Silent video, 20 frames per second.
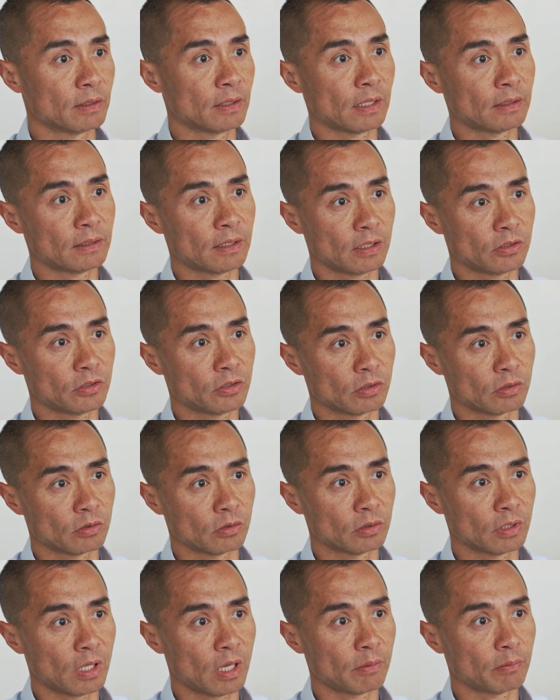that touches
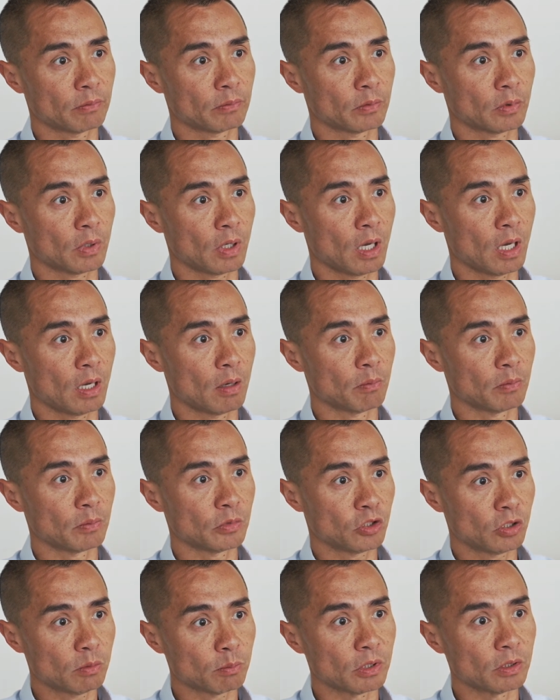on that
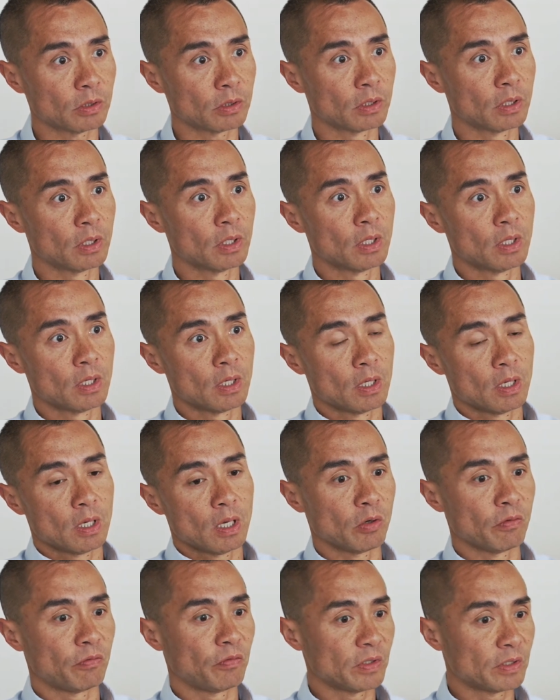shipment,
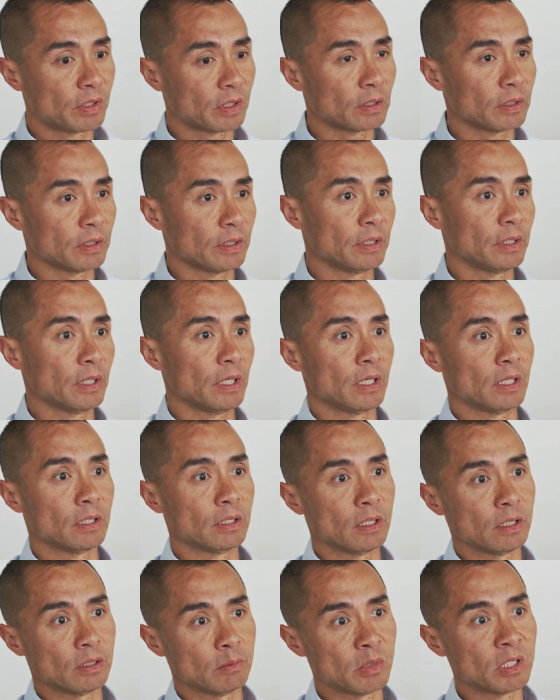both physically
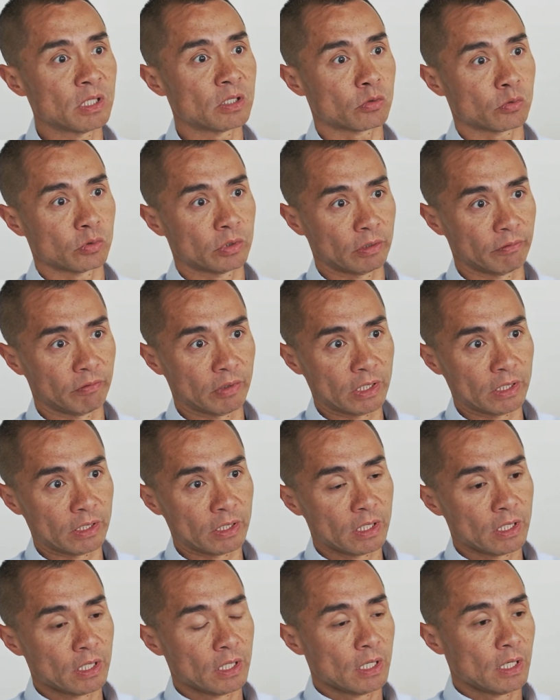and
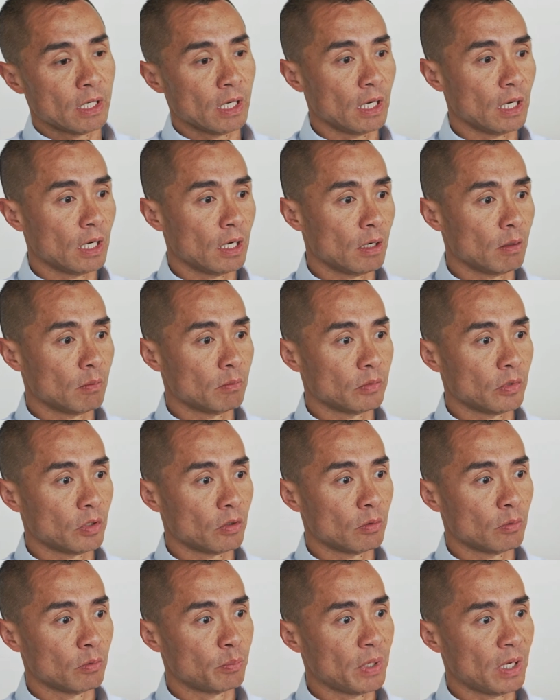administratively,
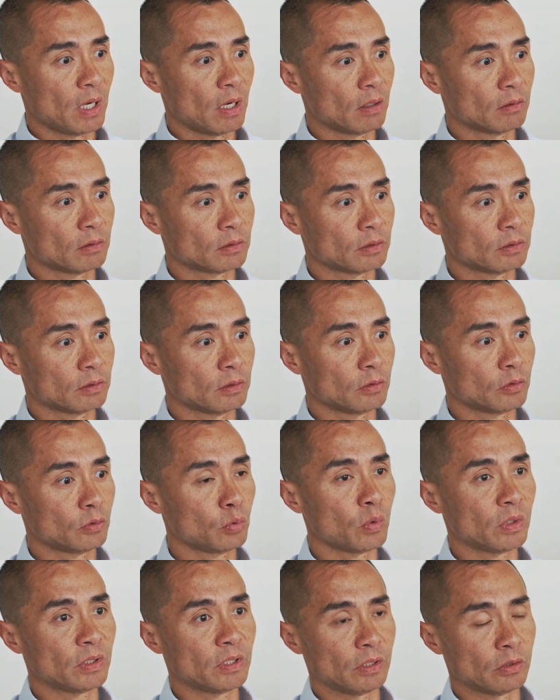there are about
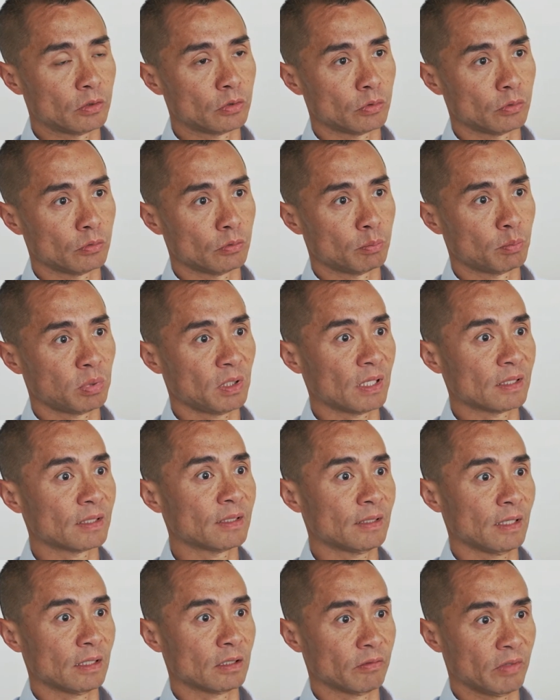22 plus
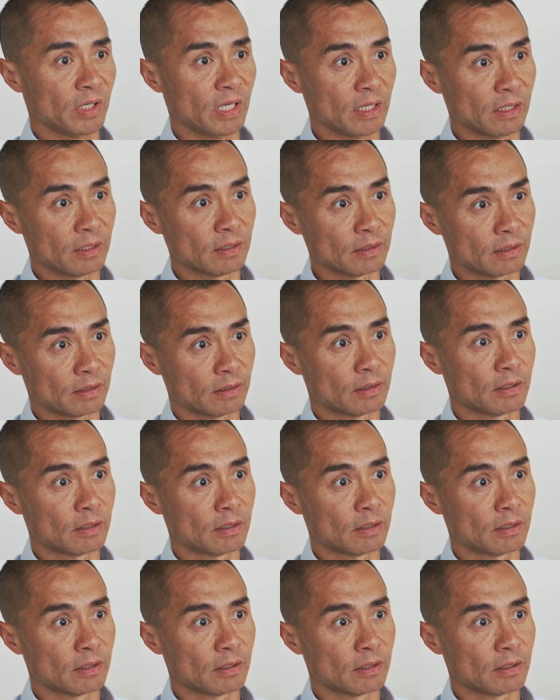sets of hands.